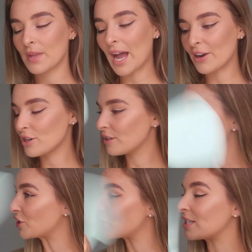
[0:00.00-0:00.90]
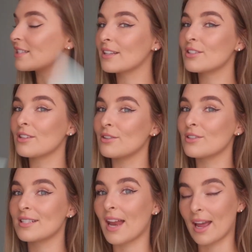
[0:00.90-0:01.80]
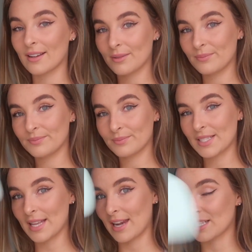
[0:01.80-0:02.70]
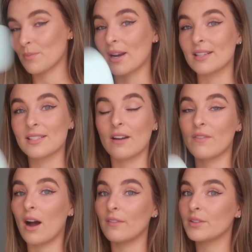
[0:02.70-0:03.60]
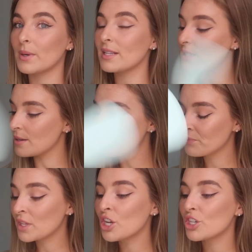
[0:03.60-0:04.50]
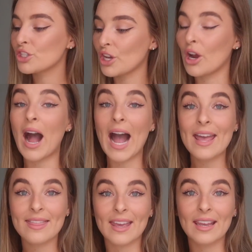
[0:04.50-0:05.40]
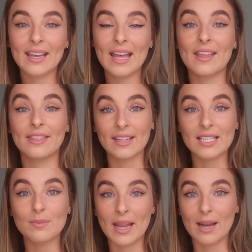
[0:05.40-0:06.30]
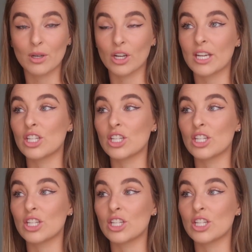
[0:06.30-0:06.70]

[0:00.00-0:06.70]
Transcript: don't know if it's cheating to use like setting spray and stuff afterwards. So I think that this makeup